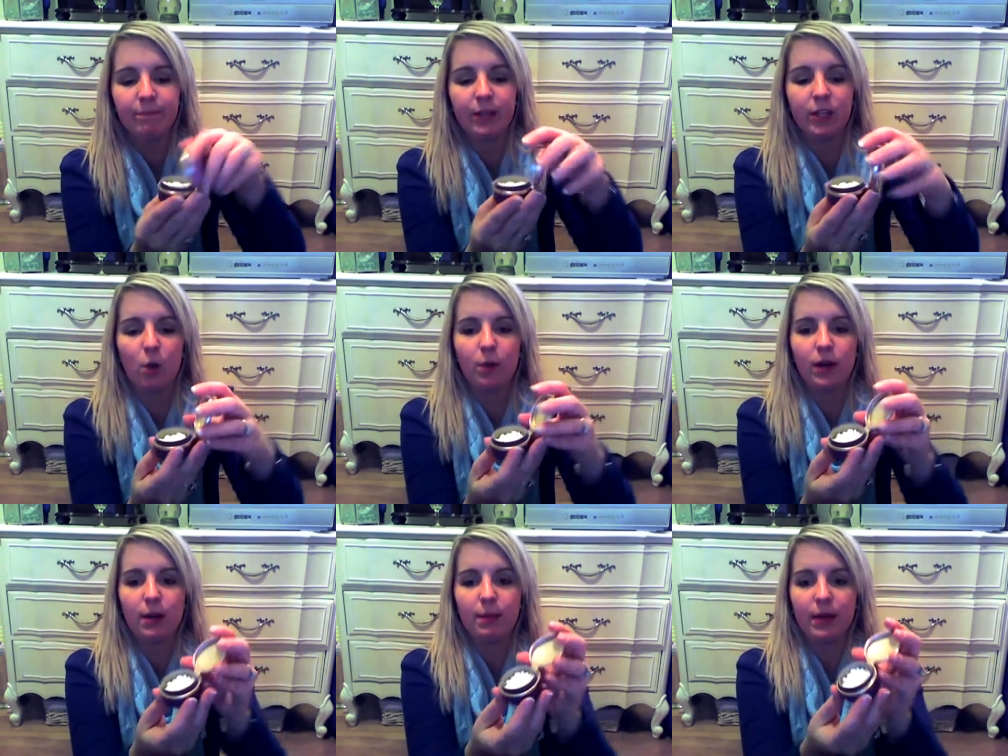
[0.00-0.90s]
And you open
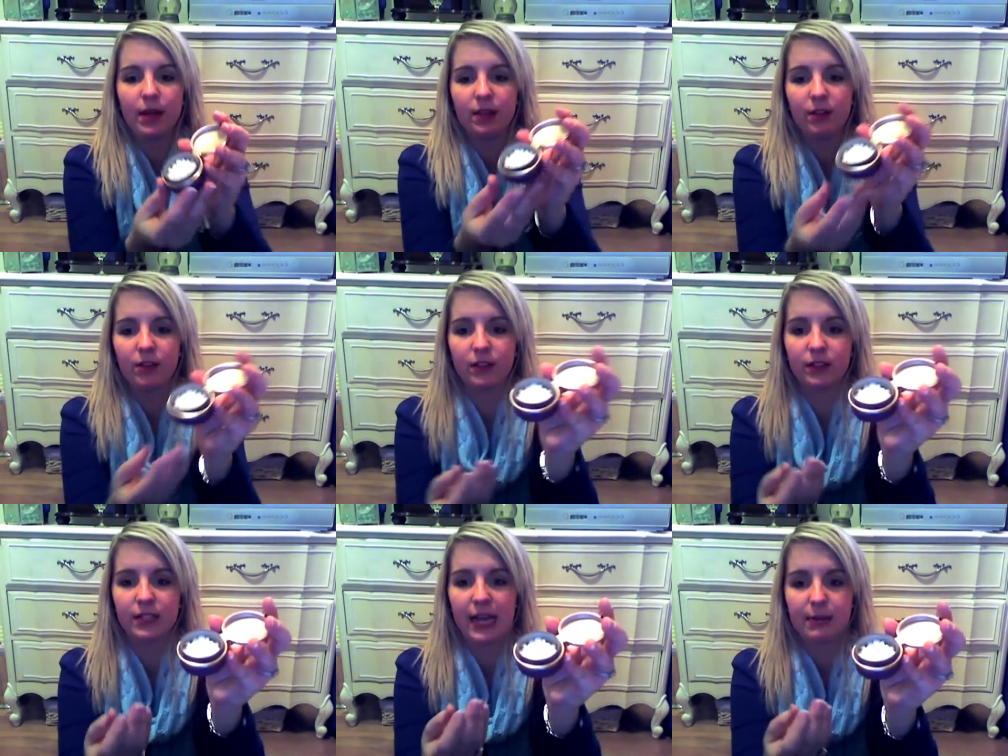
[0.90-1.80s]
it up, and there's a
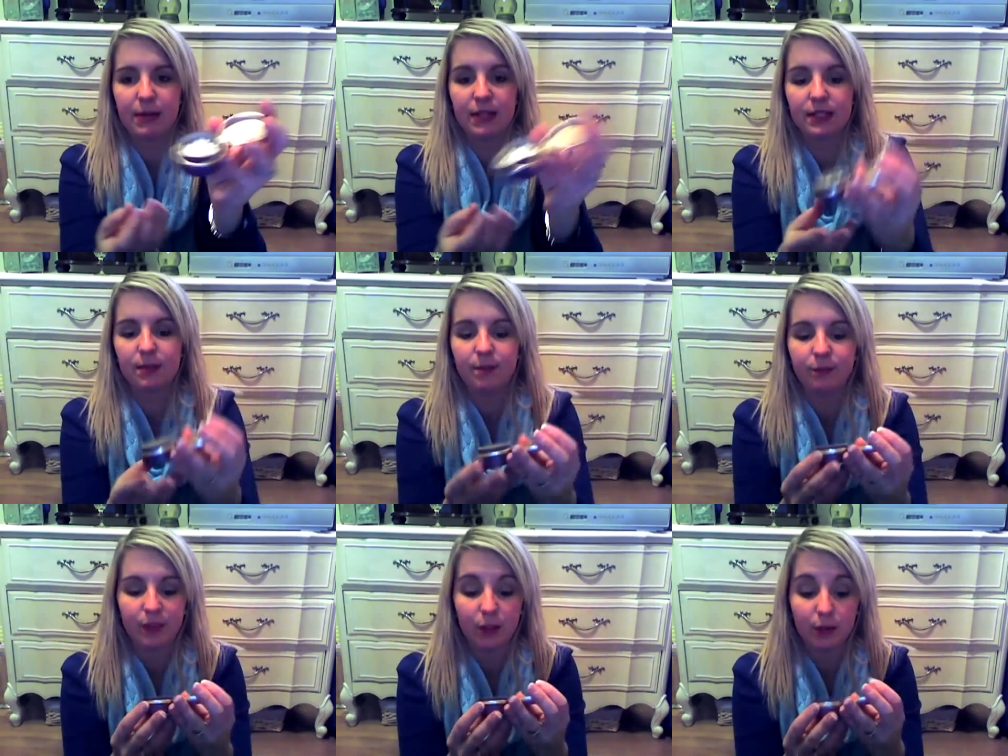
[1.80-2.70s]
little tiny mints.
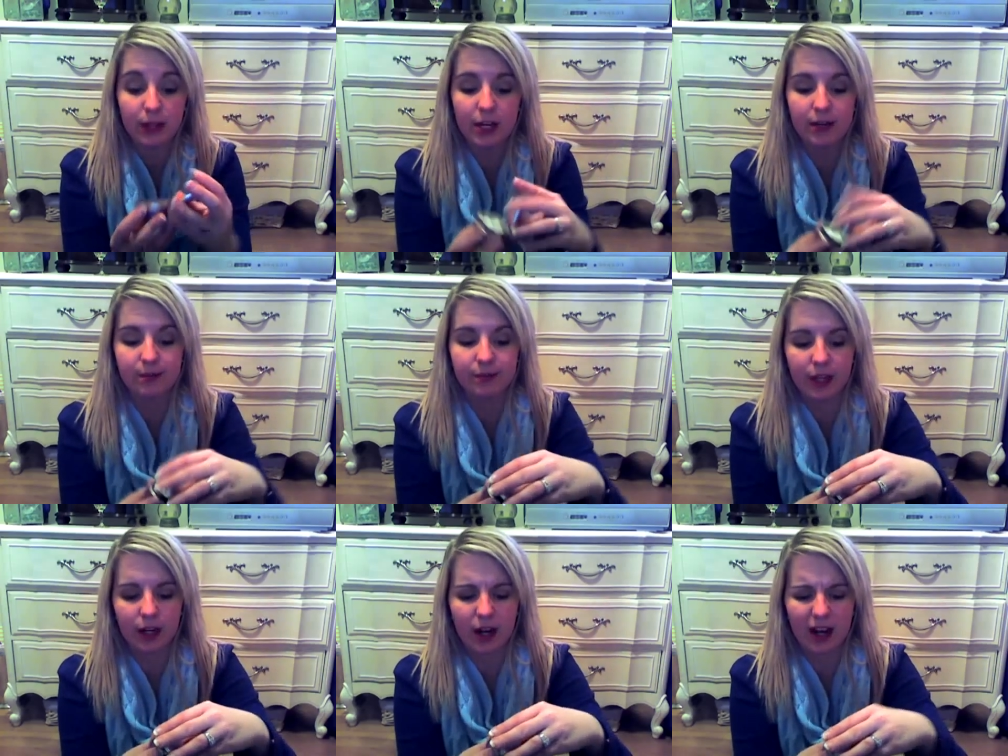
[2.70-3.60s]
And they're really good.
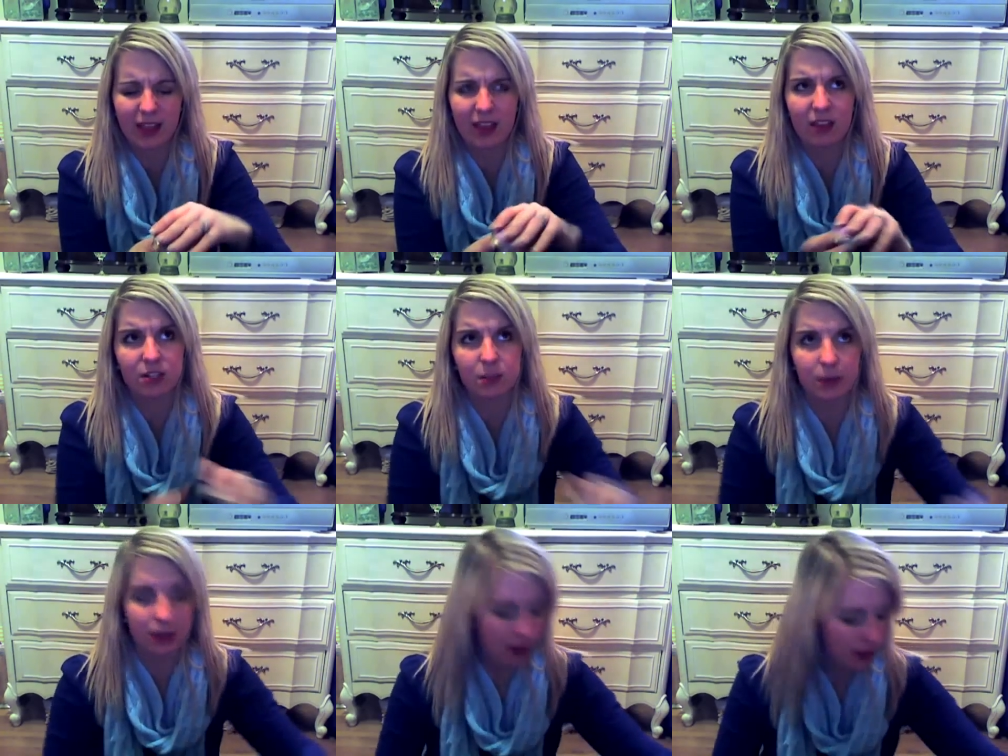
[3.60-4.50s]
They're, uh, I think they're
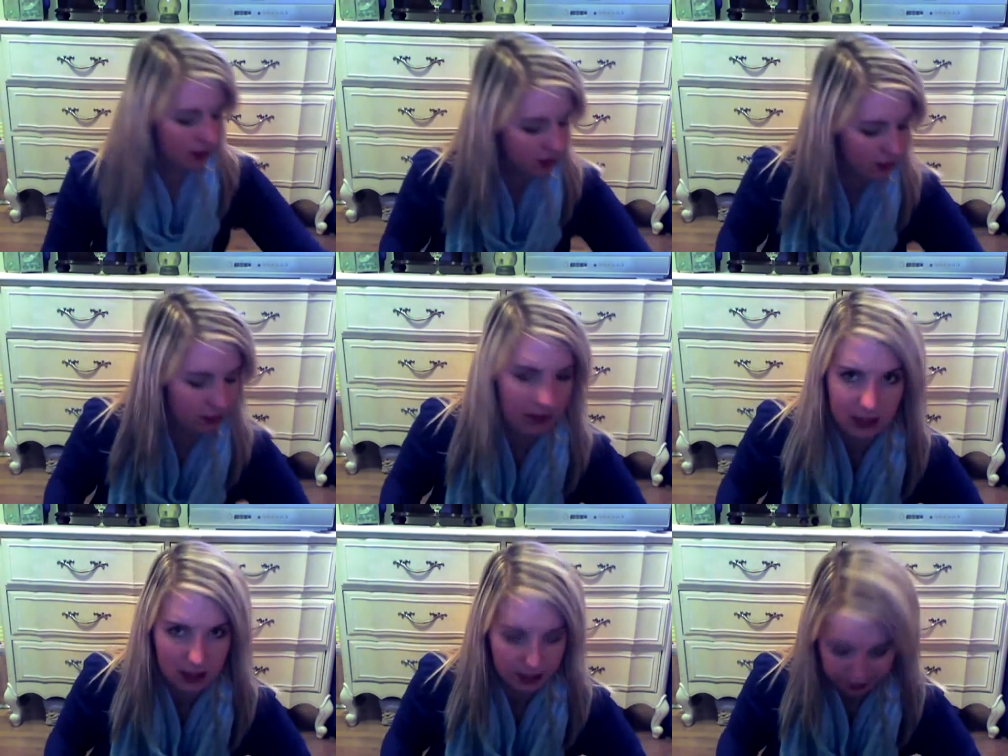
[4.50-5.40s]
spearmint mint